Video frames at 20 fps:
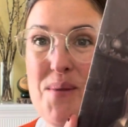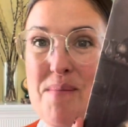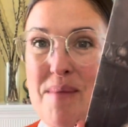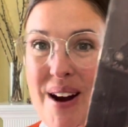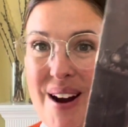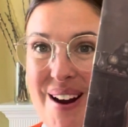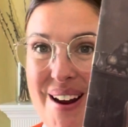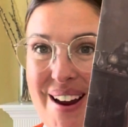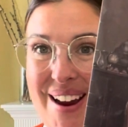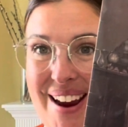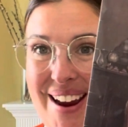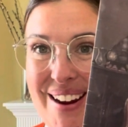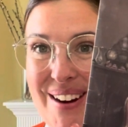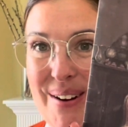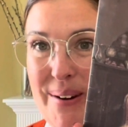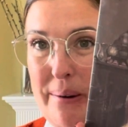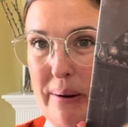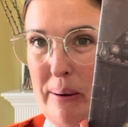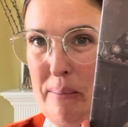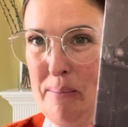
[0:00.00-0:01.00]
my
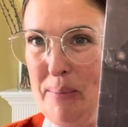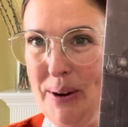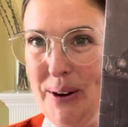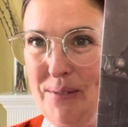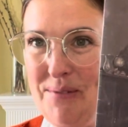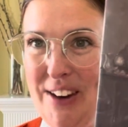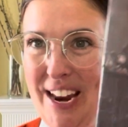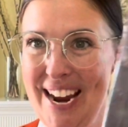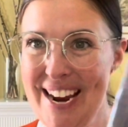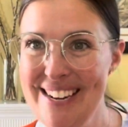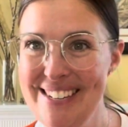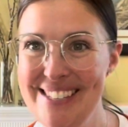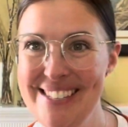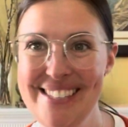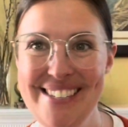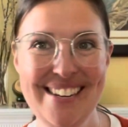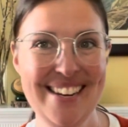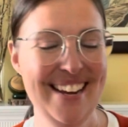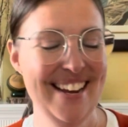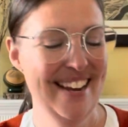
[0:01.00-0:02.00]
current book of days.